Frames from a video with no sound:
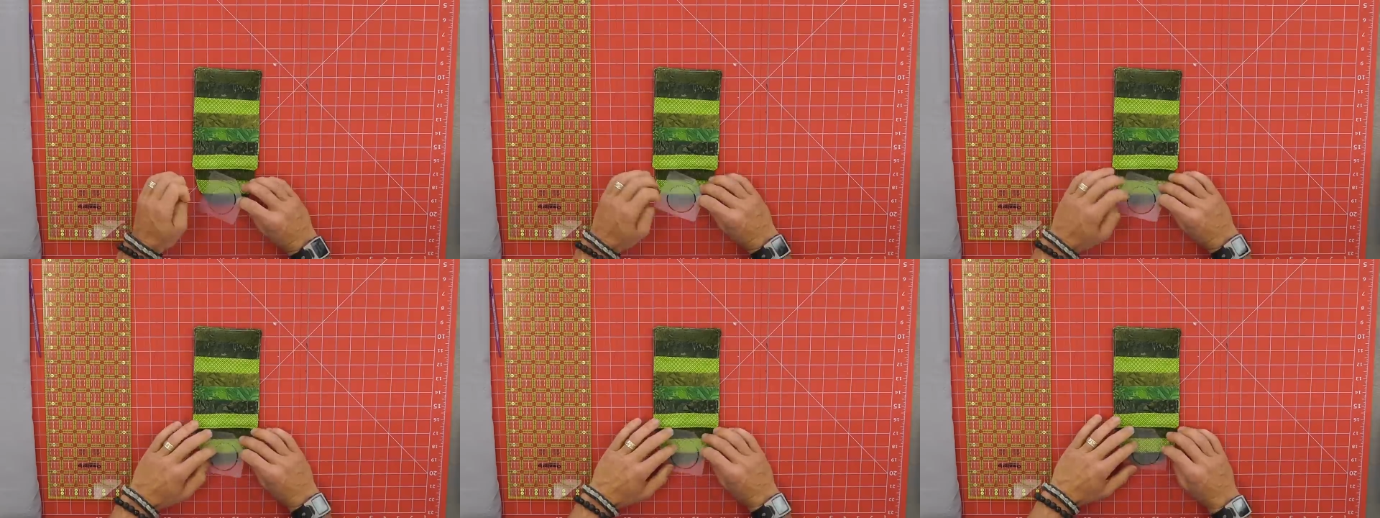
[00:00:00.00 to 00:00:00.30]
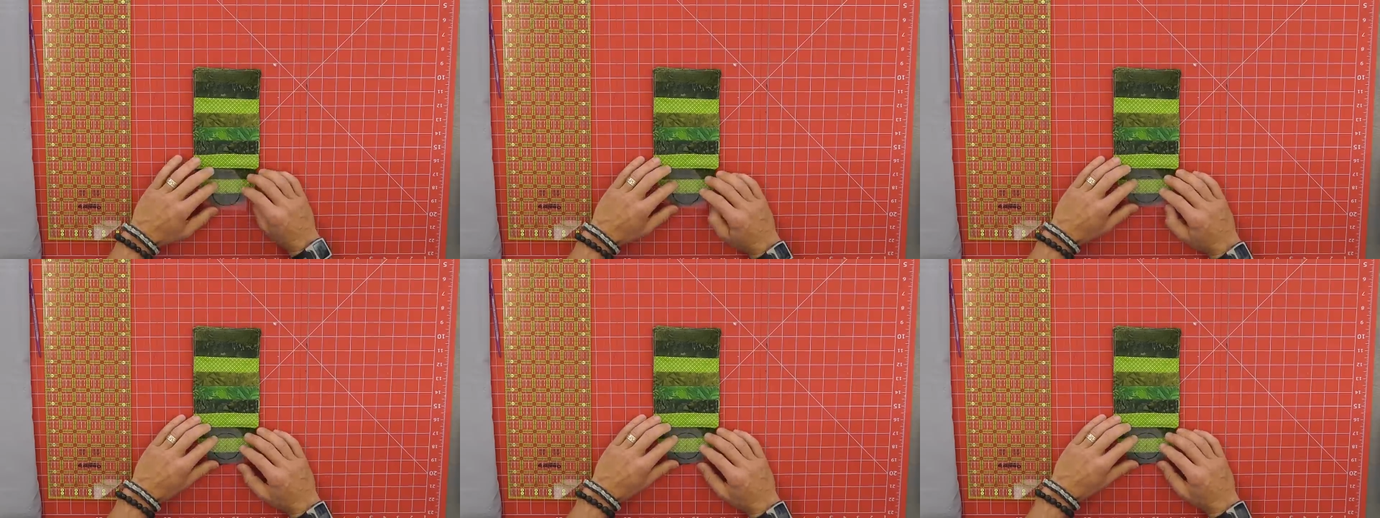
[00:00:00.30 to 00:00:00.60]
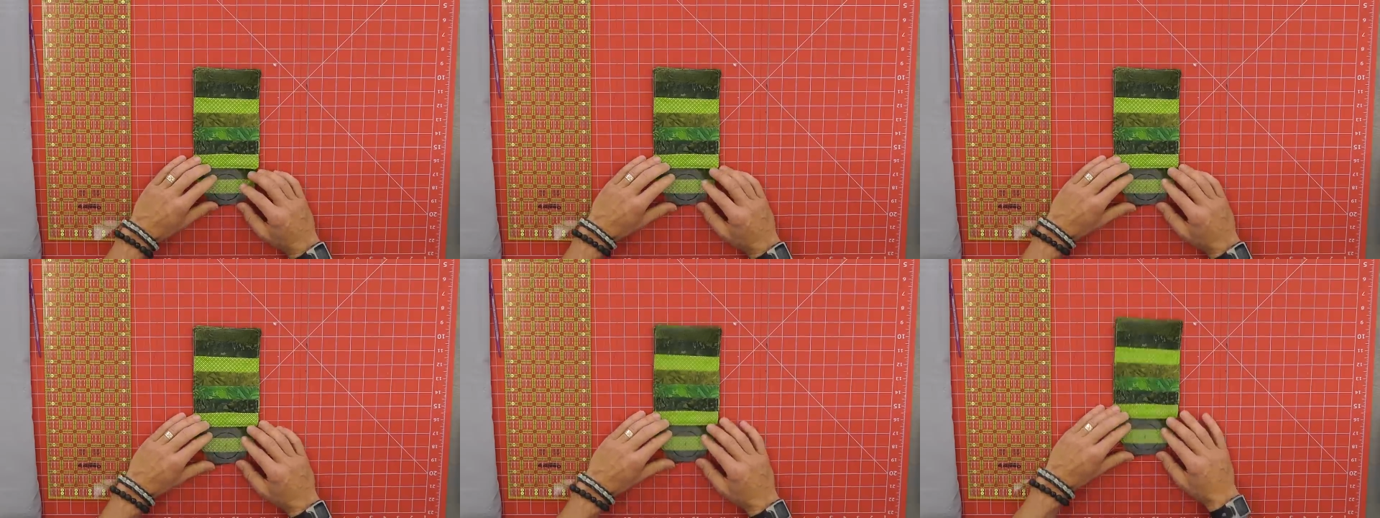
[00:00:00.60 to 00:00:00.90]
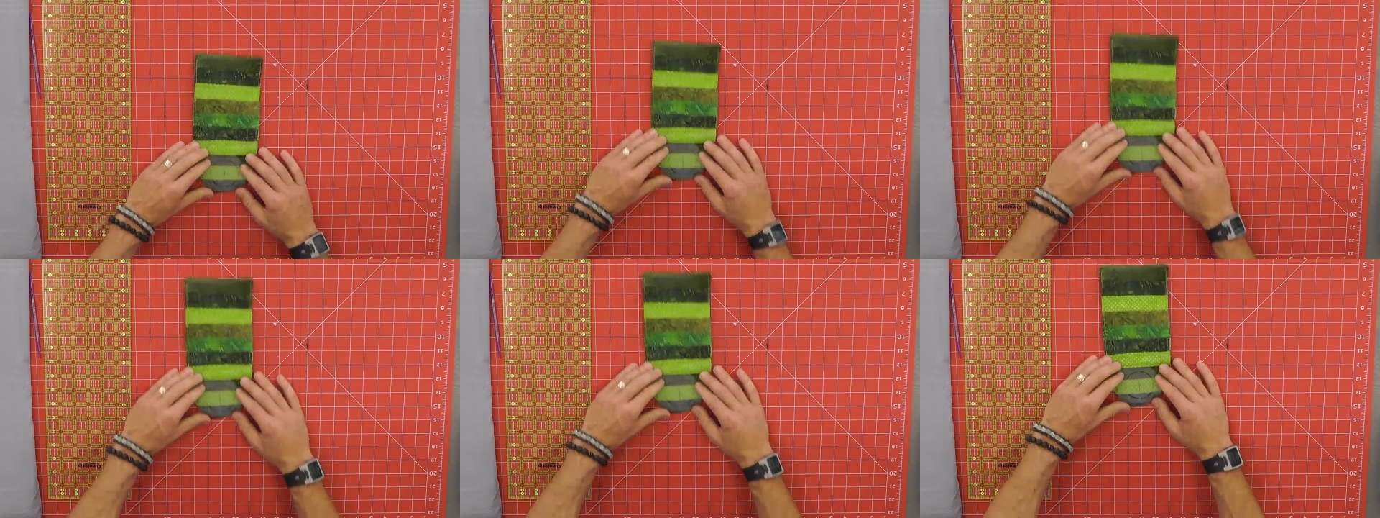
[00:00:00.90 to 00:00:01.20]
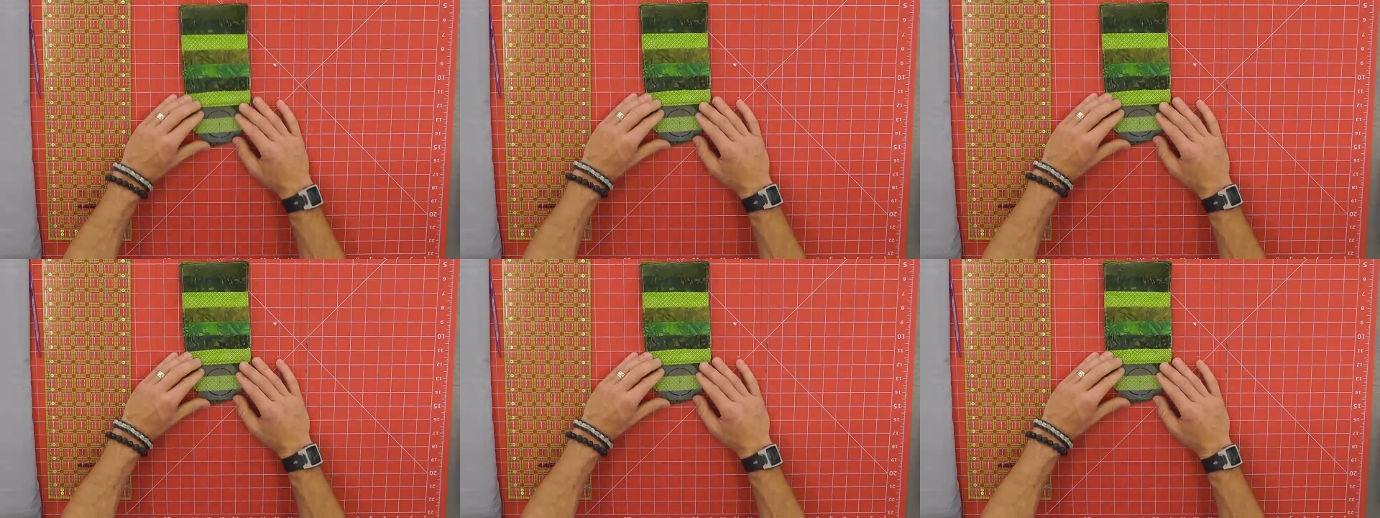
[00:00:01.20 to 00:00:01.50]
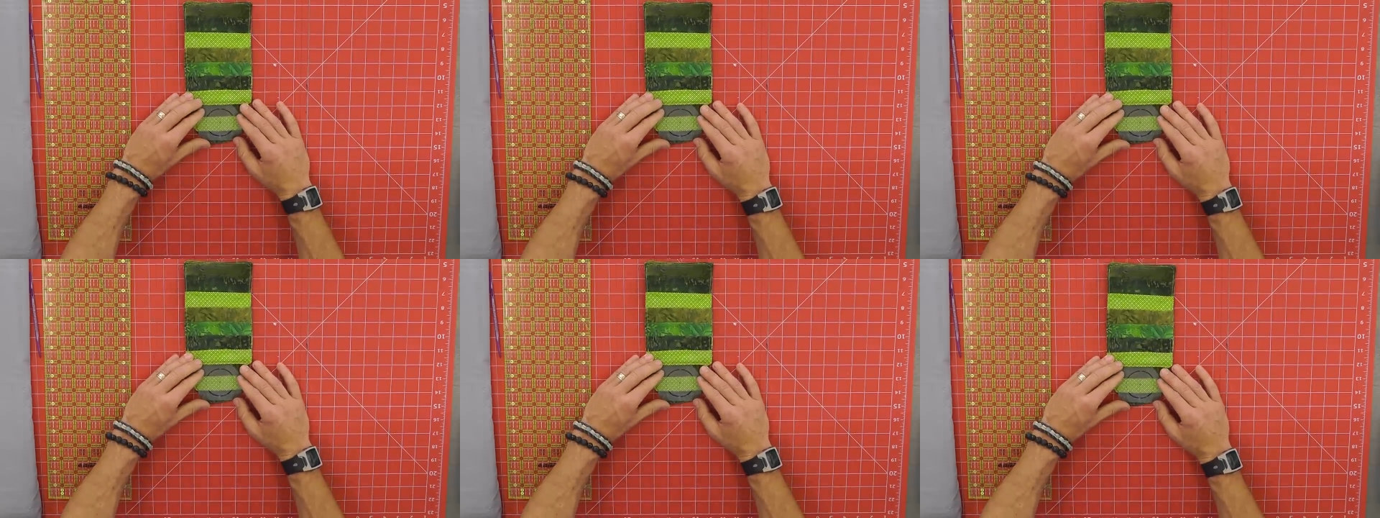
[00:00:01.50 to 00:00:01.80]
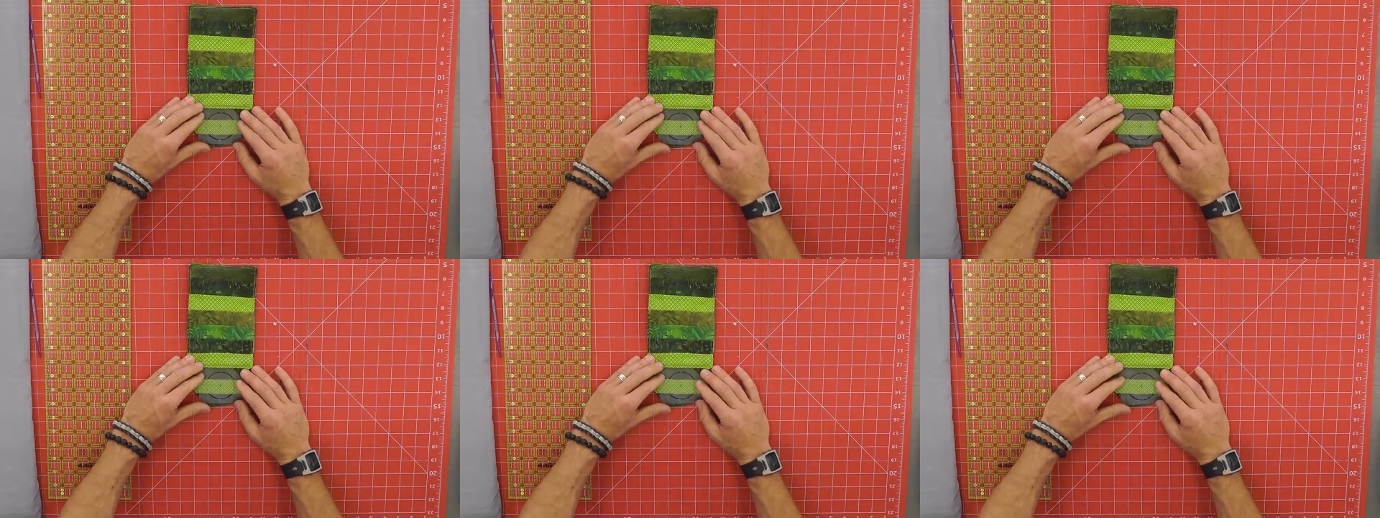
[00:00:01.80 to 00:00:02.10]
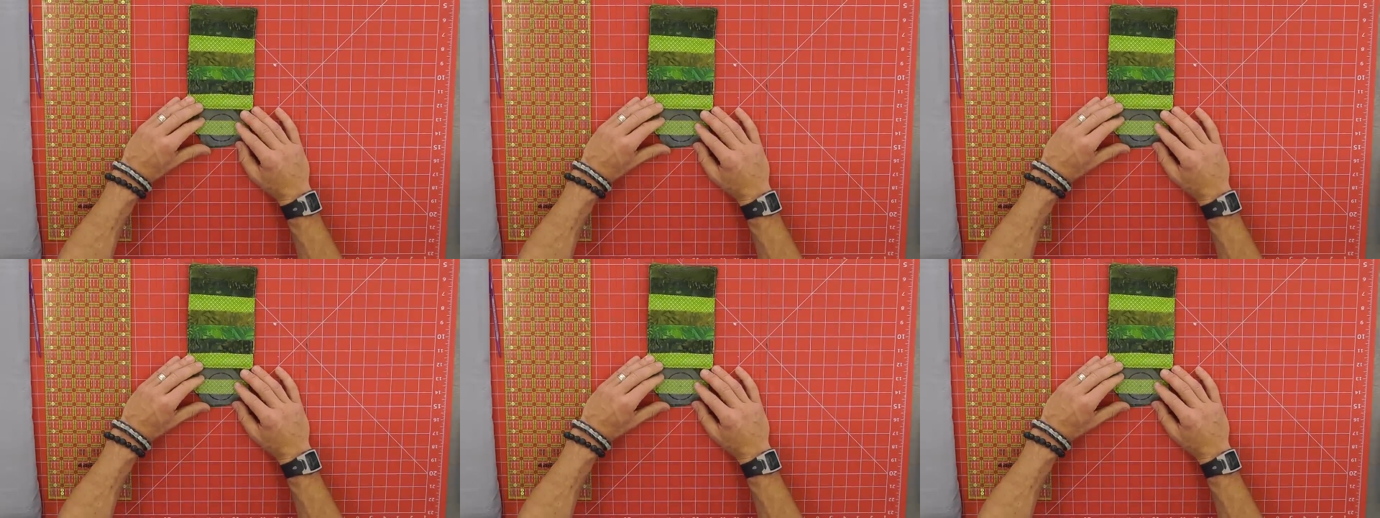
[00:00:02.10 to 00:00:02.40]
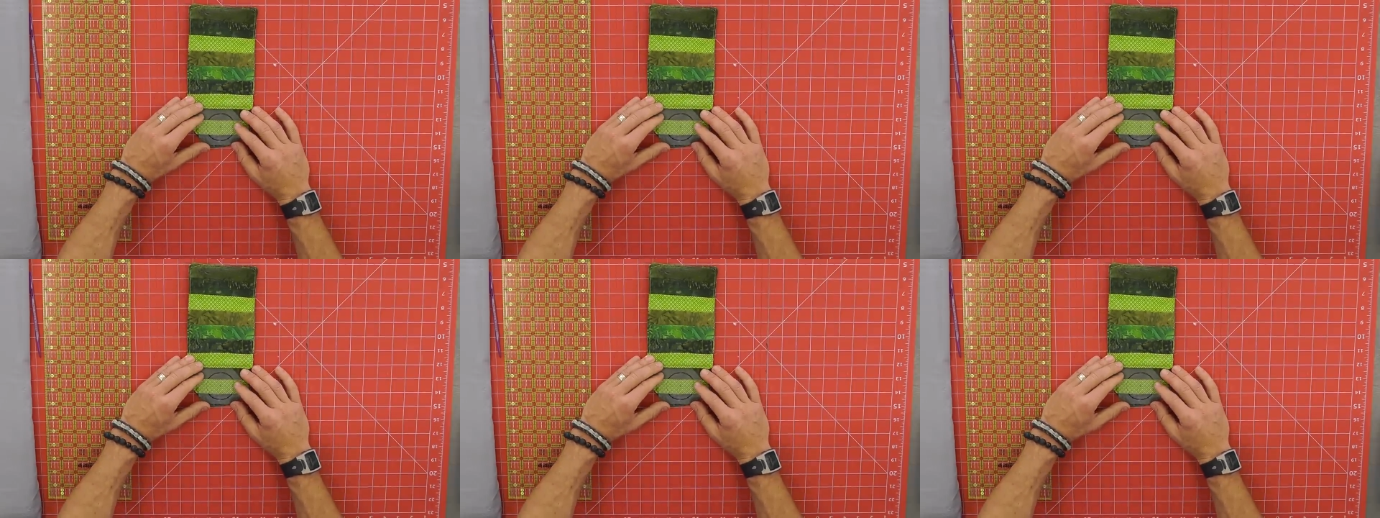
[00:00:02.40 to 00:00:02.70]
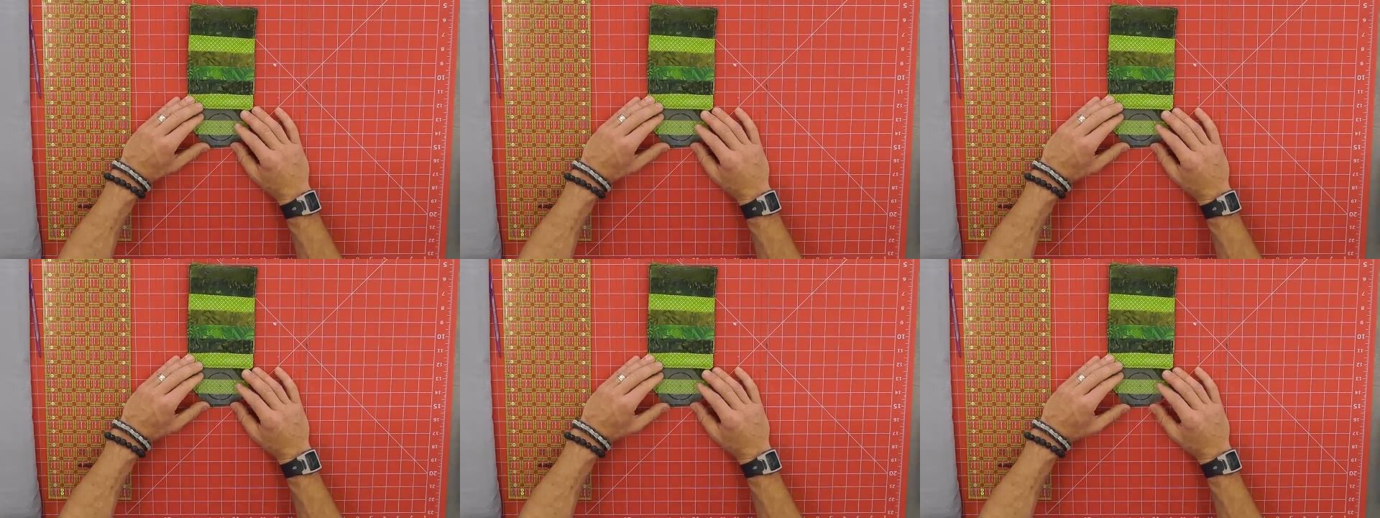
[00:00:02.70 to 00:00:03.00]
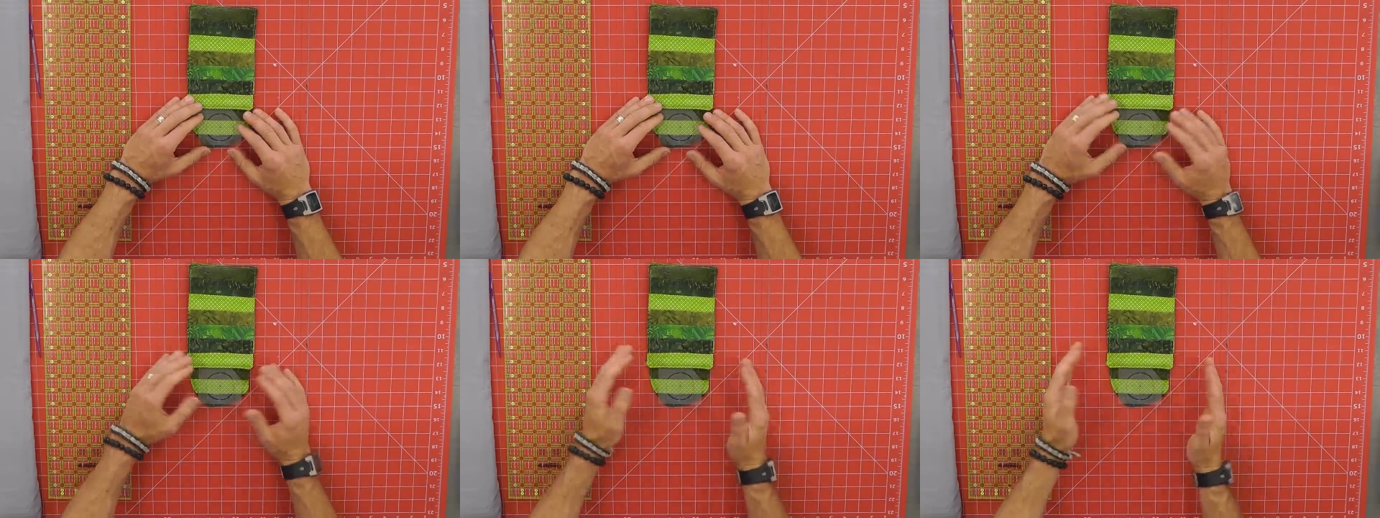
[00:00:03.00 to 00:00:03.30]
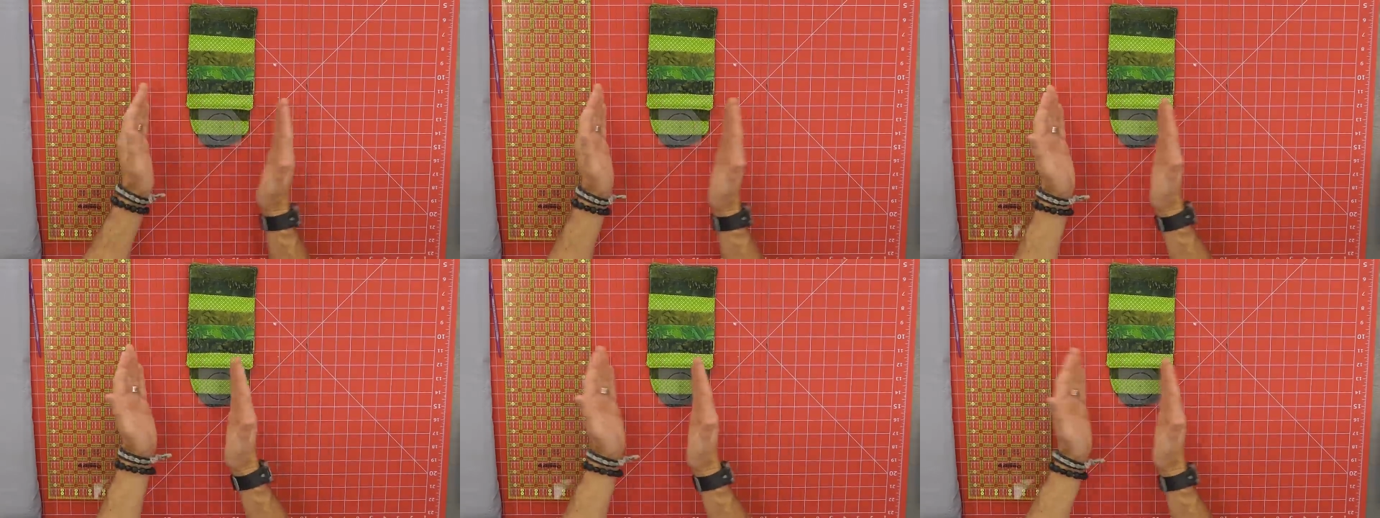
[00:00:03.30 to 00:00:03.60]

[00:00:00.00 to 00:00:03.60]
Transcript: Nobody's mouth can be seen.